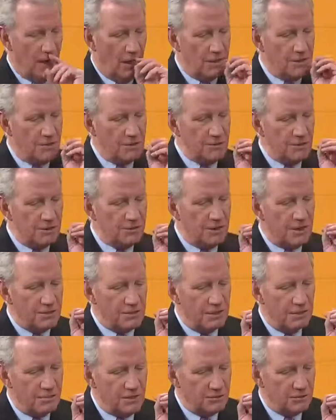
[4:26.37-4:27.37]
Your
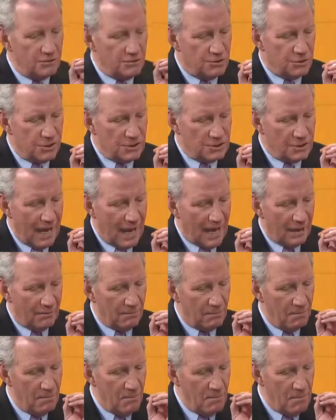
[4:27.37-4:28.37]
suggestion that Mister Gzak
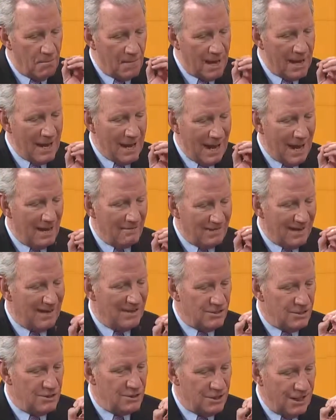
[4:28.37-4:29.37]
may have
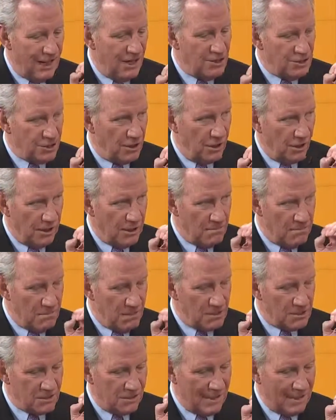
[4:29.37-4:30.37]
intentionally
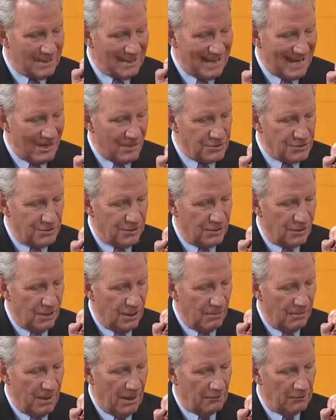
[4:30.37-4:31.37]
misled council
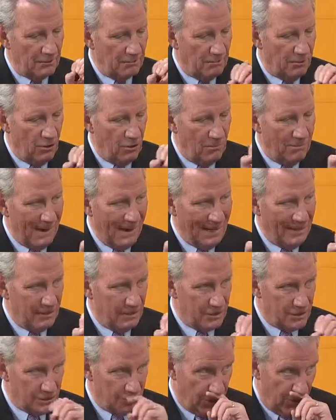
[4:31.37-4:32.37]
about the probe and
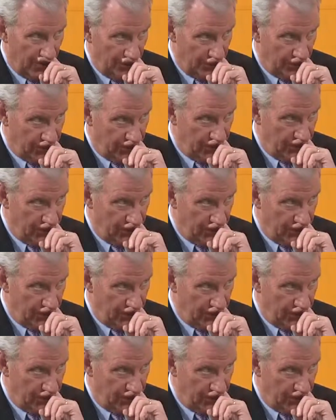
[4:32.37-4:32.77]
its terms.